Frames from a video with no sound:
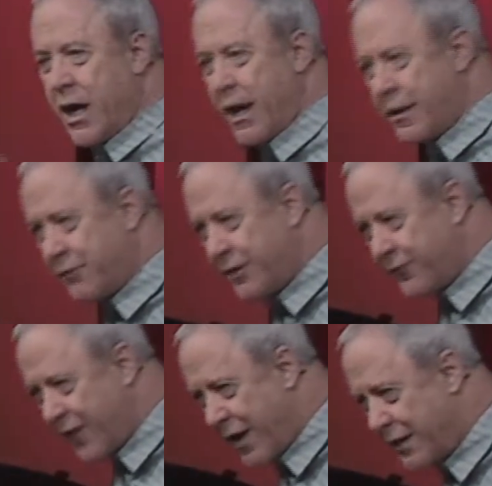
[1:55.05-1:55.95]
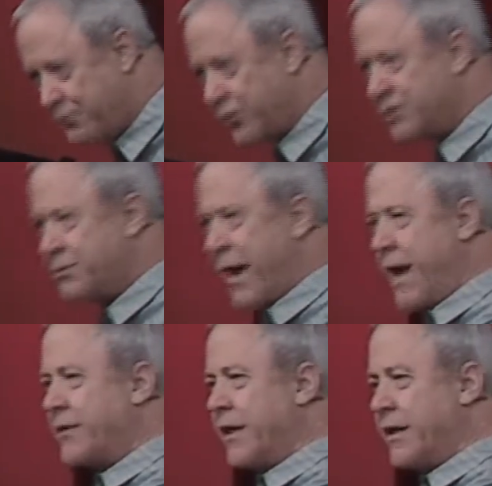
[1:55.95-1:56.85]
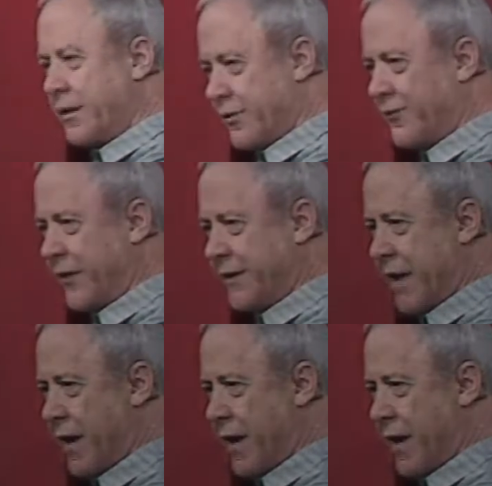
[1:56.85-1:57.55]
And then when you finally push back, they get a little freaked